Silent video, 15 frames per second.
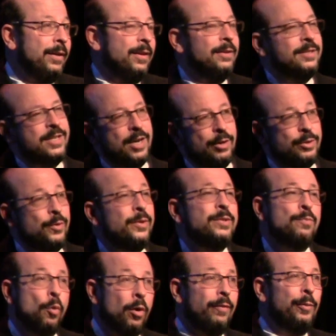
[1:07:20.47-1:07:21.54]
That C O two is
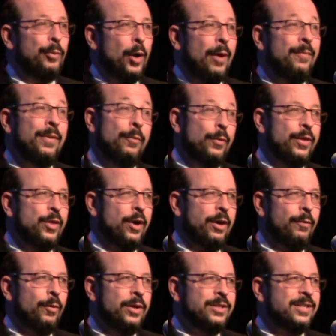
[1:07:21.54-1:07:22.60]
more of a problem than we thought
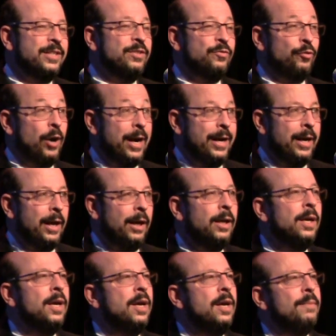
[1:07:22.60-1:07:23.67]
it was is frightening,
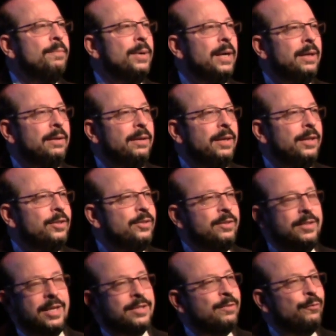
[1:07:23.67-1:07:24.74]
but
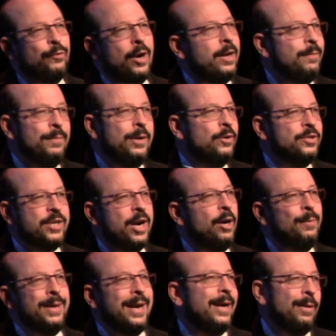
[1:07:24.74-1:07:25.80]
it doesn't frighten me or
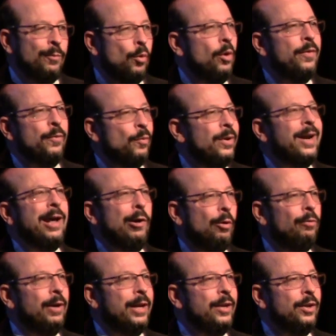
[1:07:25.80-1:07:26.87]
scare me any more than what I
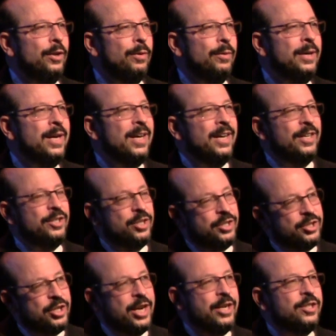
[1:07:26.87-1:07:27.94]
already knew. It
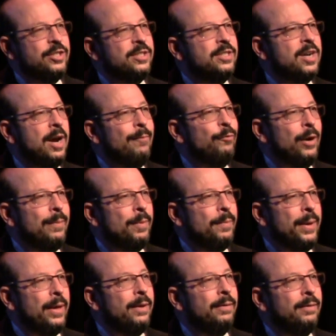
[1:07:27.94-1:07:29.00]
just changes the time frame
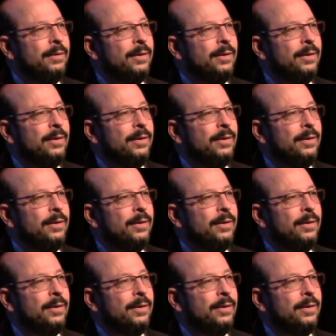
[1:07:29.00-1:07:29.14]
a bit.